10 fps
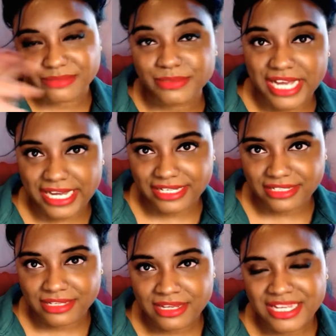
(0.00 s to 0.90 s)
black.
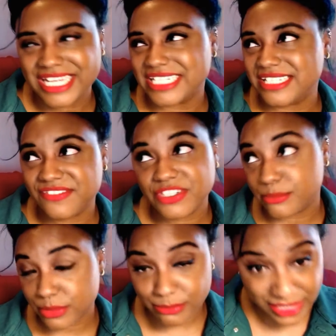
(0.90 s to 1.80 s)
It doesn't even look
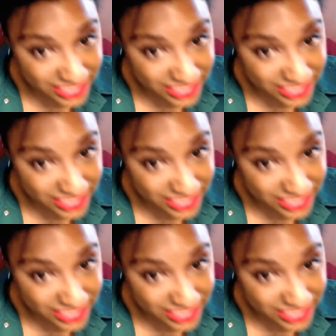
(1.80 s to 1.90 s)
blue, but this